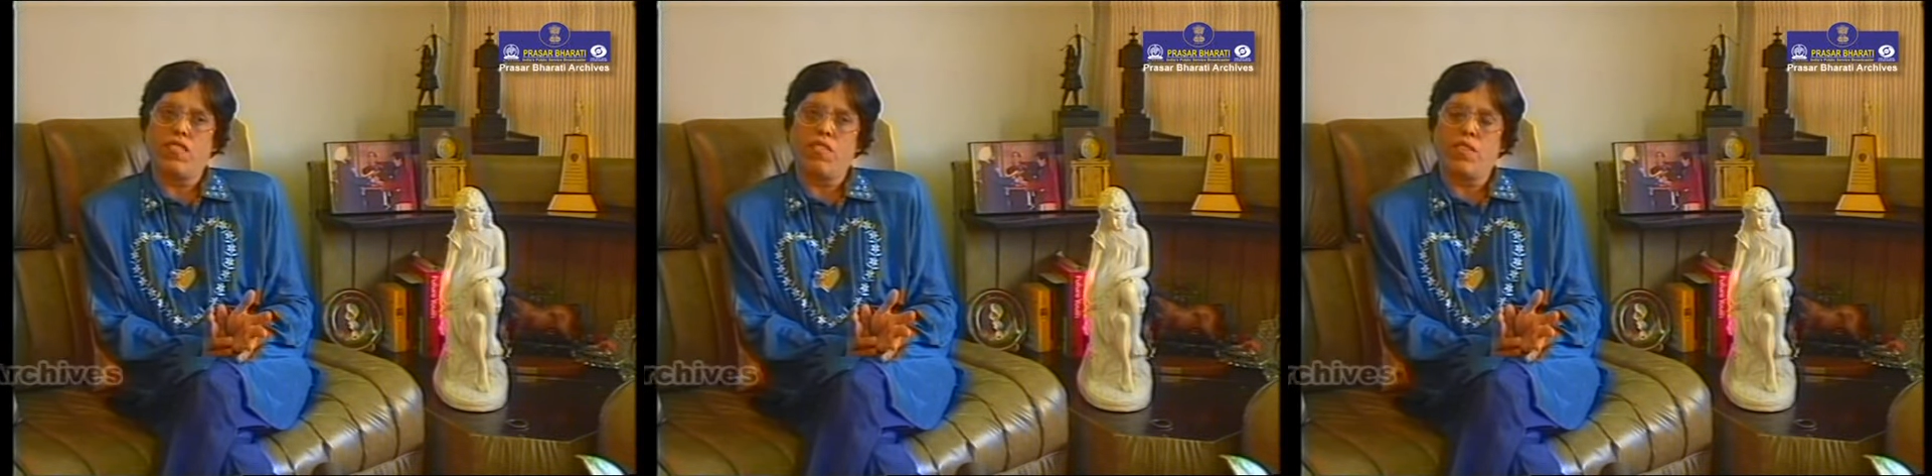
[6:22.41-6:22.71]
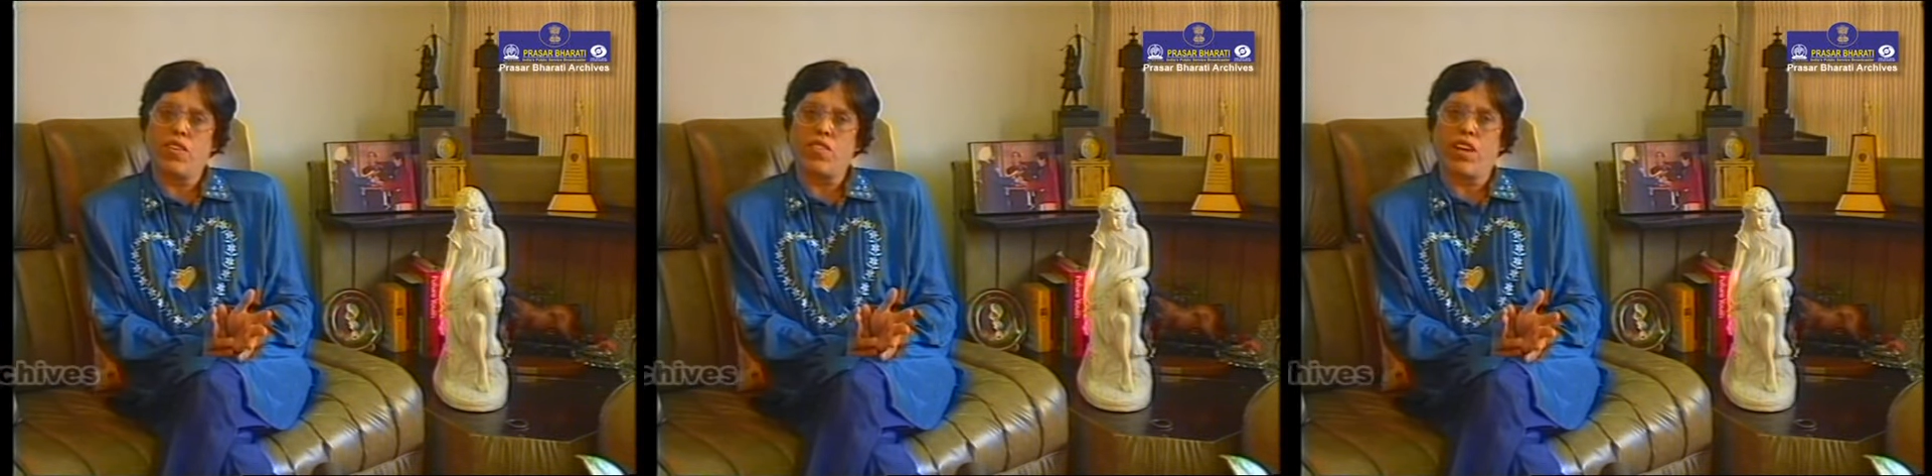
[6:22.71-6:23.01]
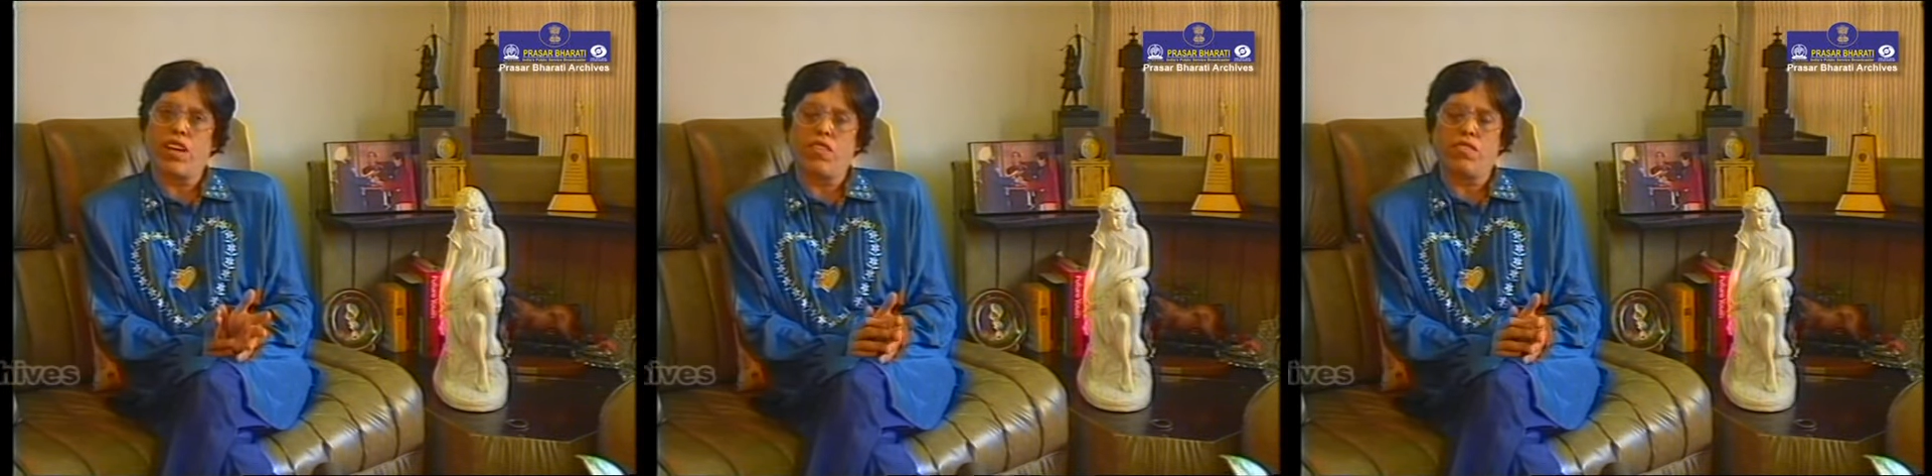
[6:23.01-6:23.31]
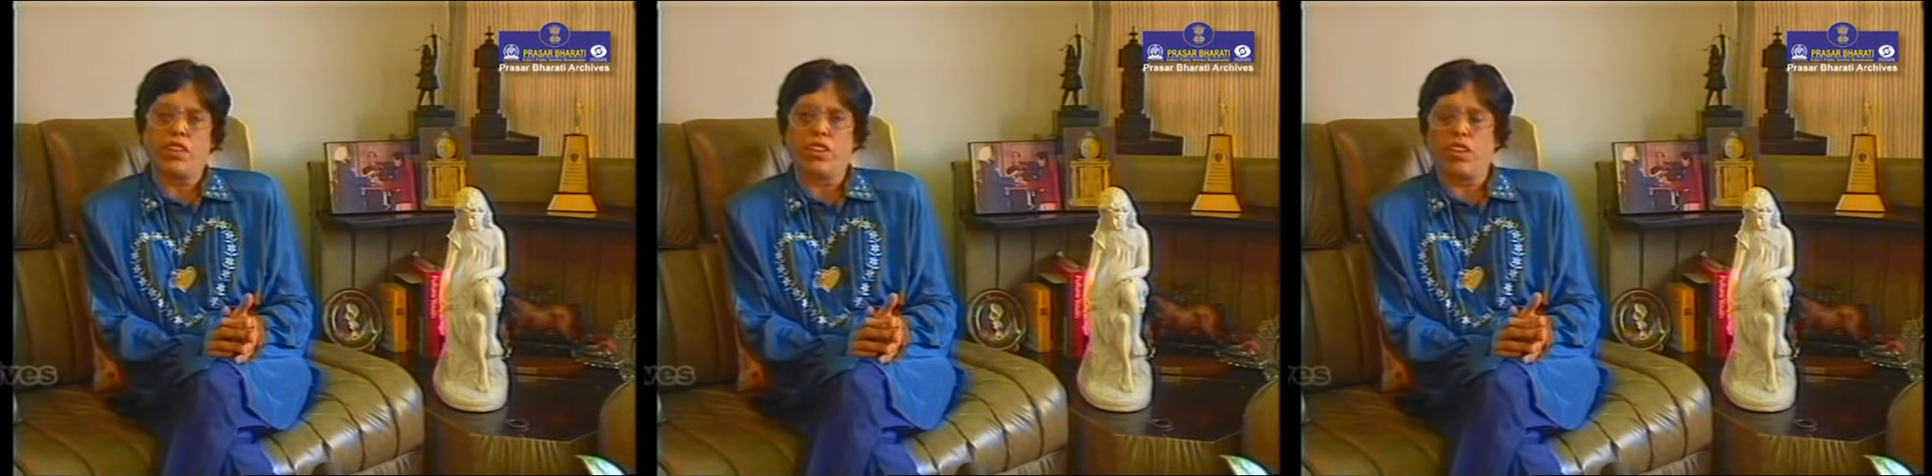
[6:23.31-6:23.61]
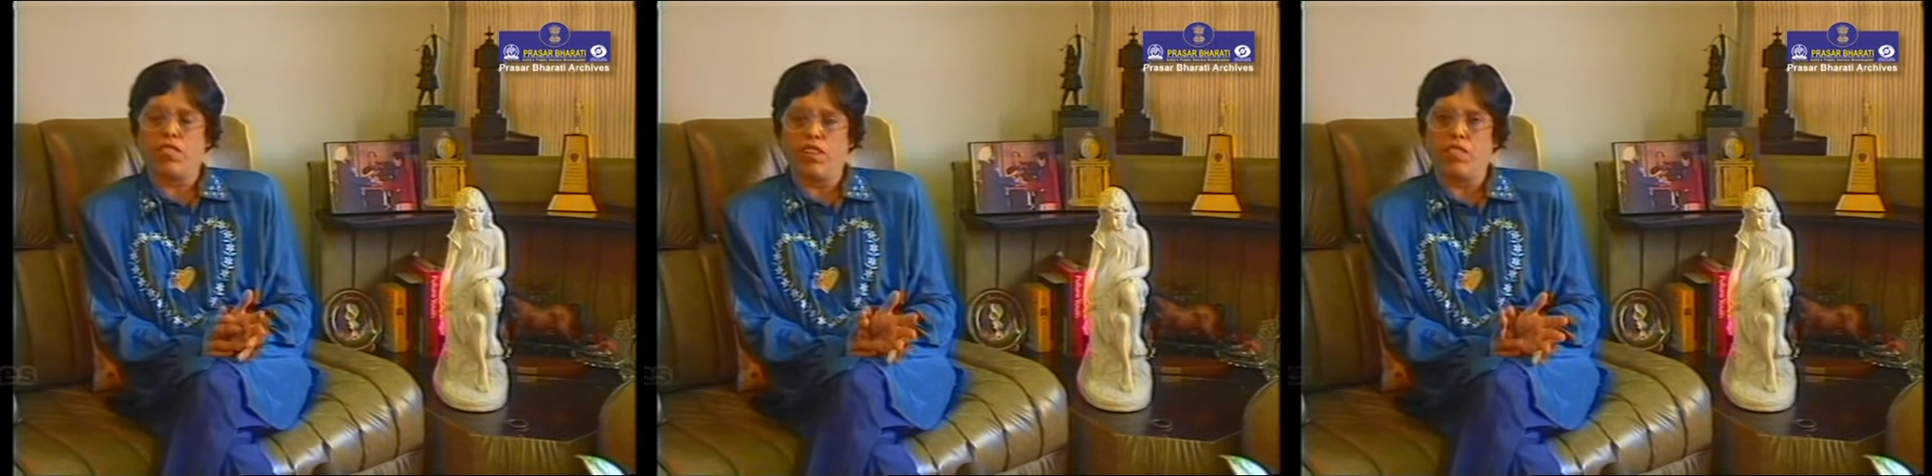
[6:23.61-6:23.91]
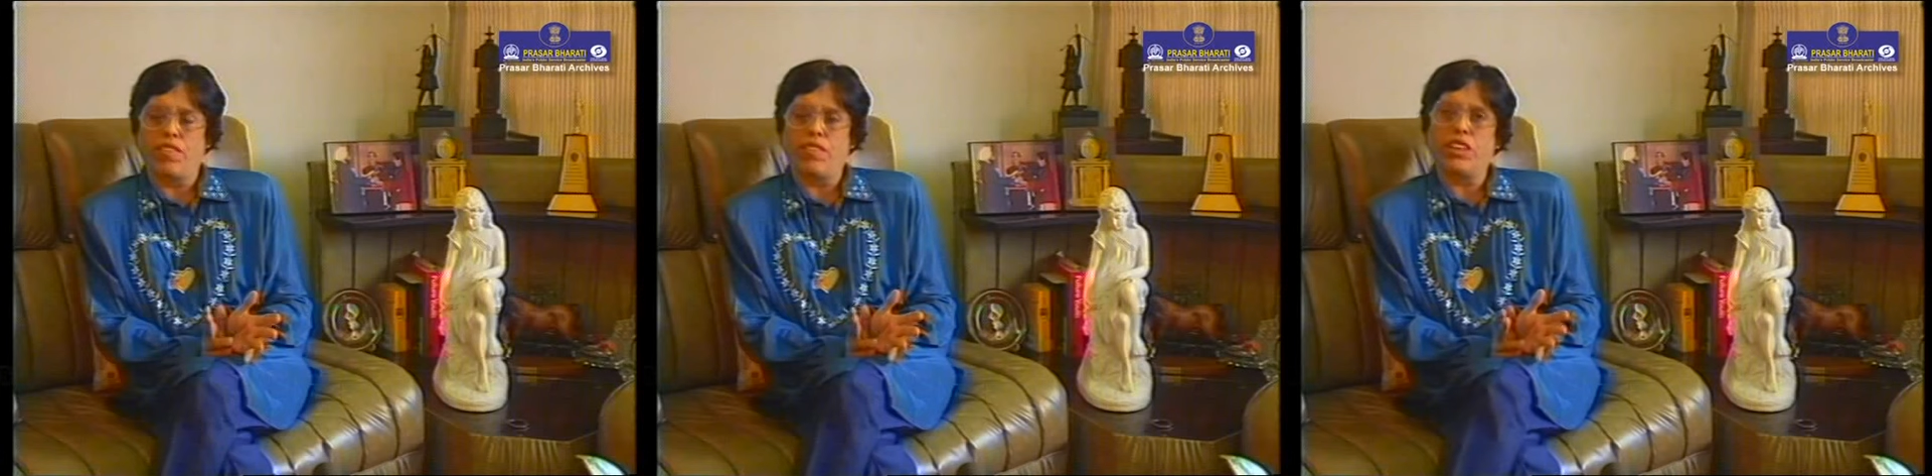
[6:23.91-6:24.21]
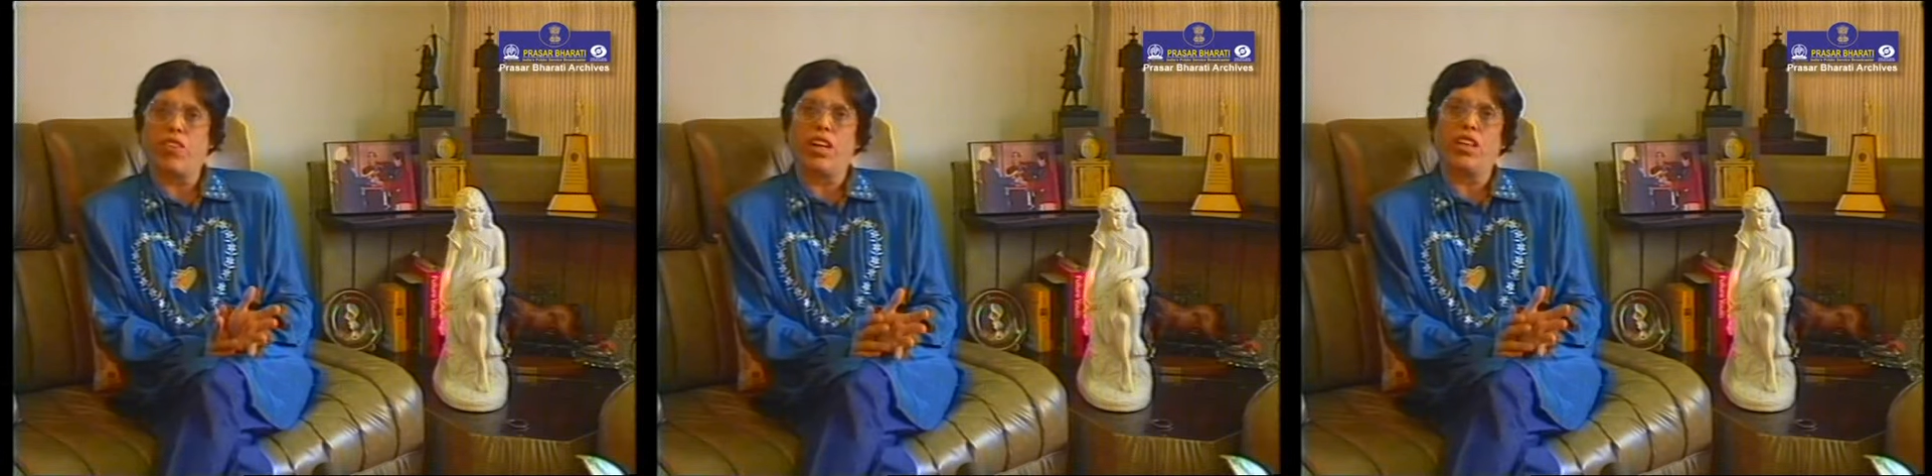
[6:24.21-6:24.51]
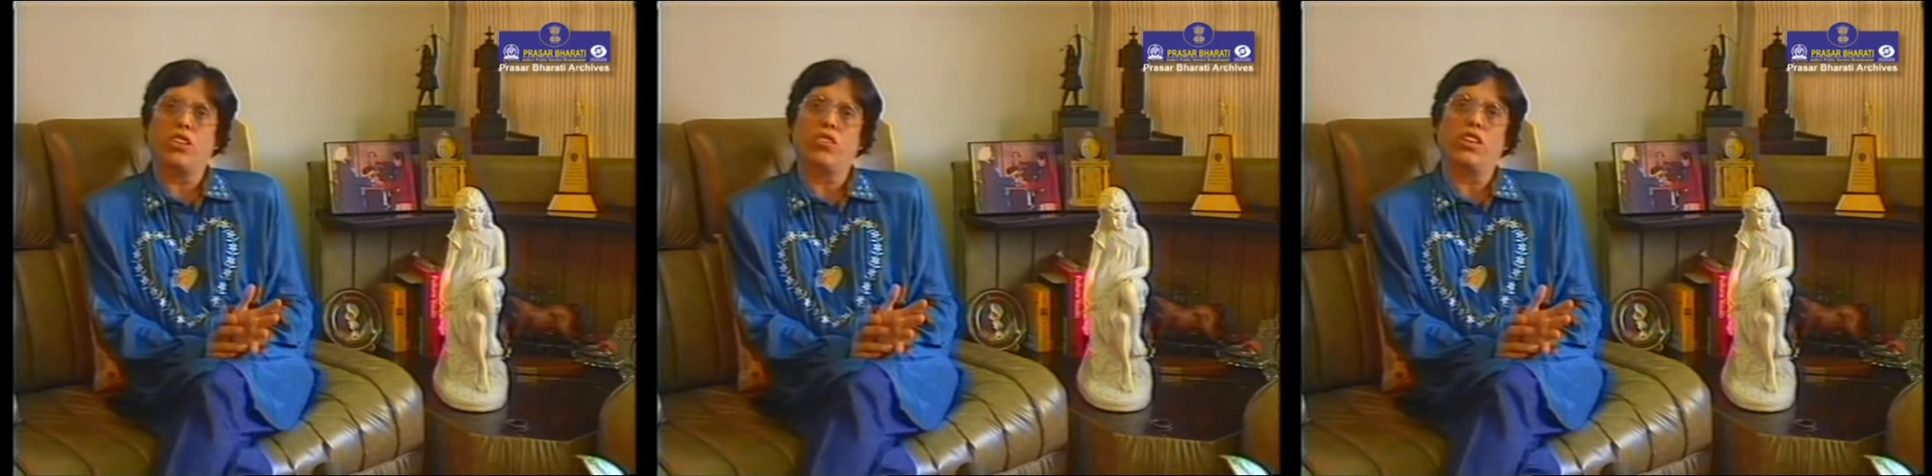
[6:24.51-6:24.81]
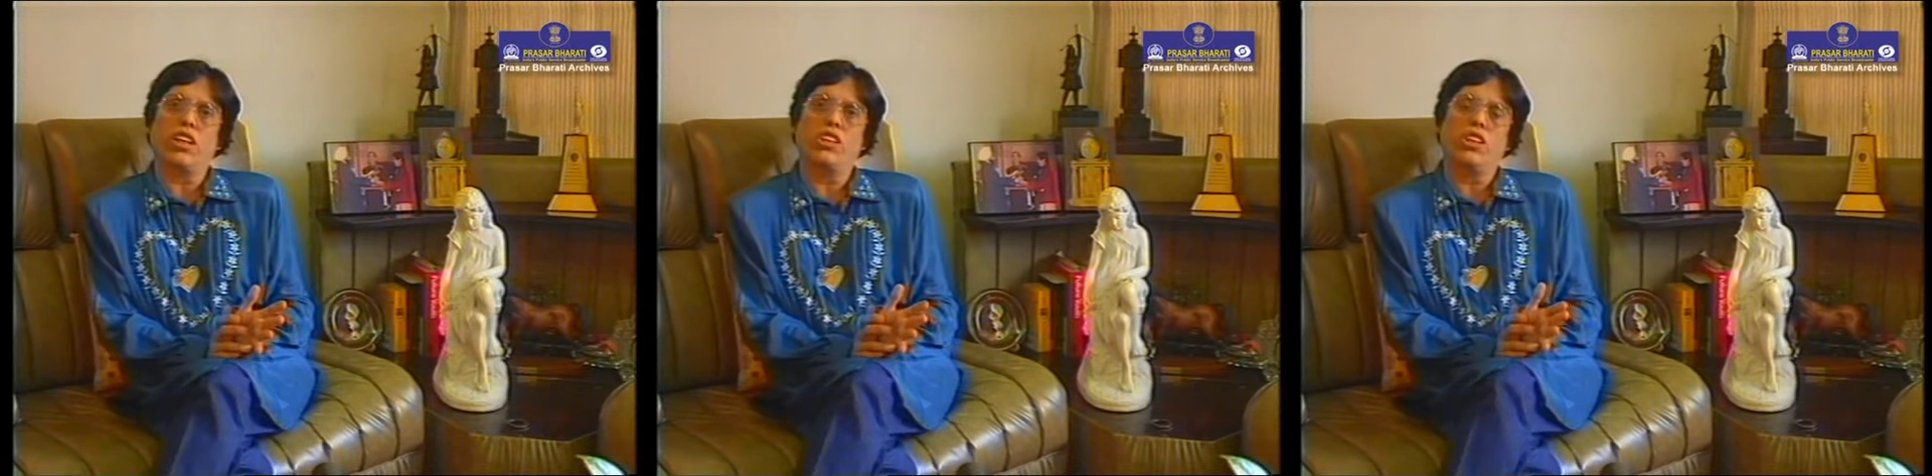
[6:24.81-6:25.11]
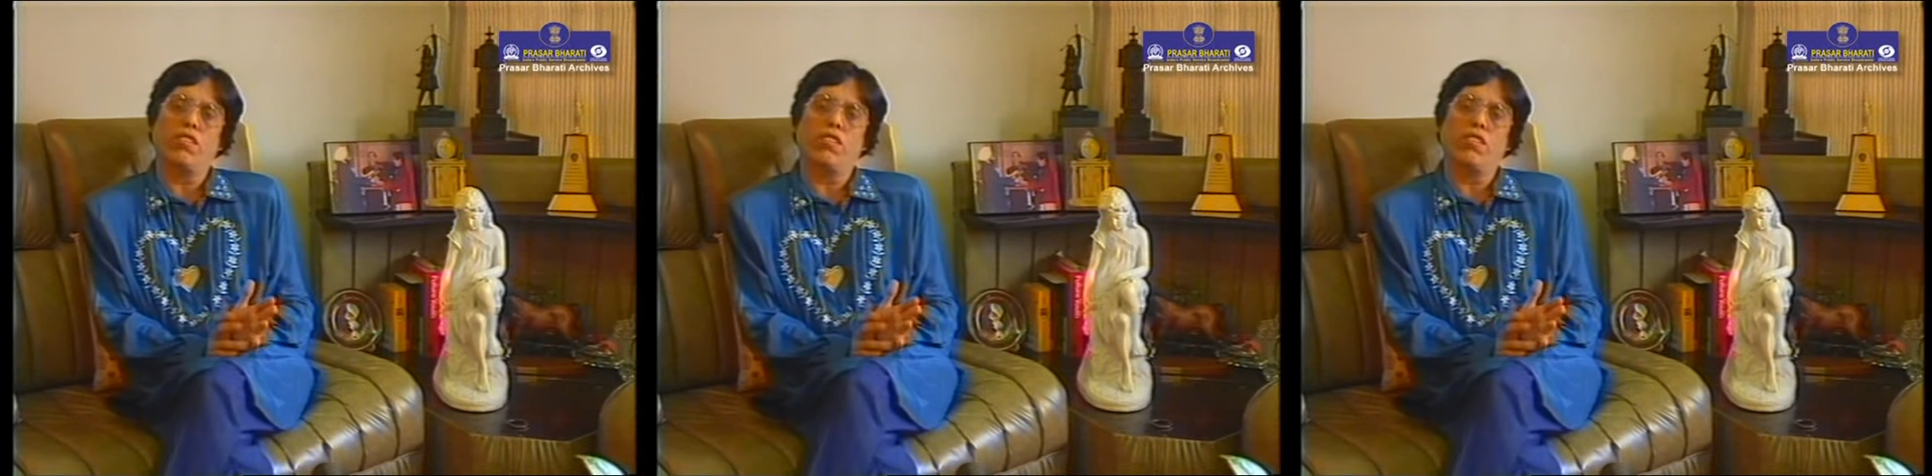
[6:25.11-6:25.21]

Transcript: Women's Cricket, Women's Cricket Association